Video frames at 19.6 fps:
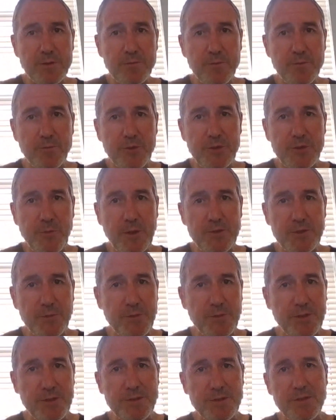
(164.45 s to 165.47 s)

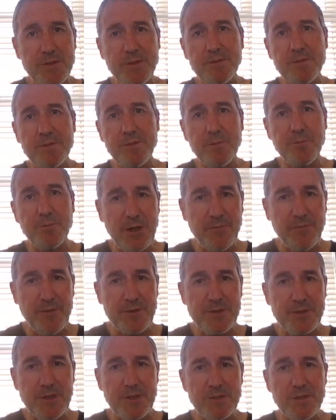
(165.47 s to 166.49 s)
responsibility to the
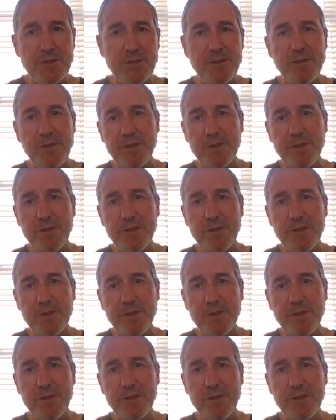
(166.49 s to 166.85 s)
private sector